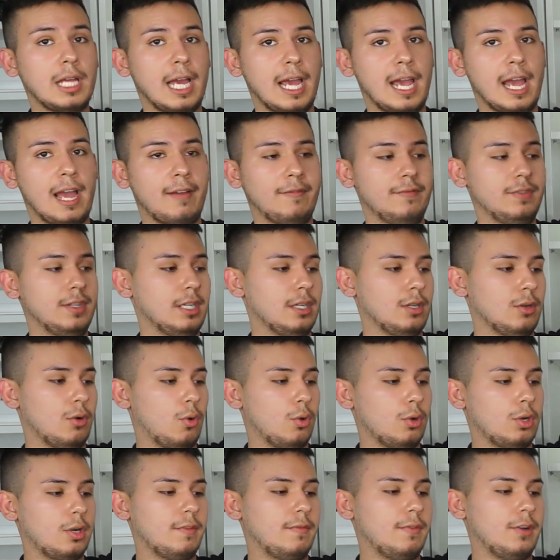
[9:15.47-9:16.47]
I have the
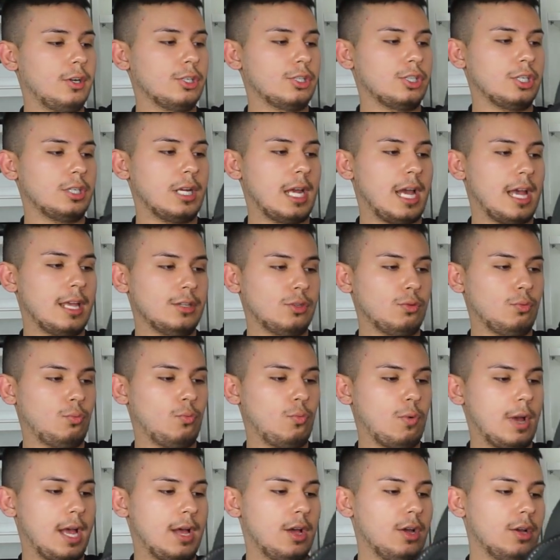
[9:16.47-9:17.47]
older version as
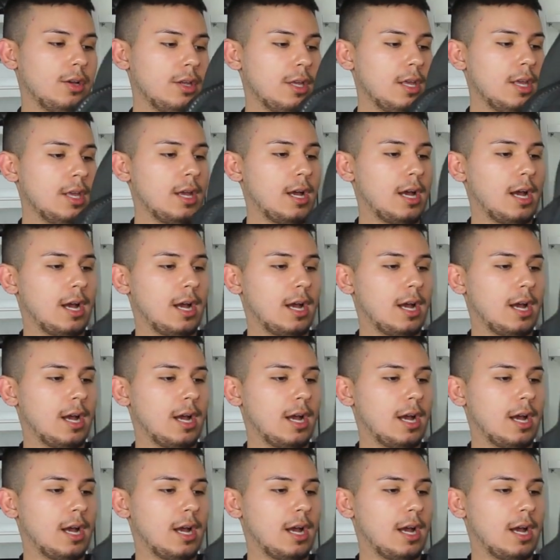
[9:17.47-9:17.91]
well.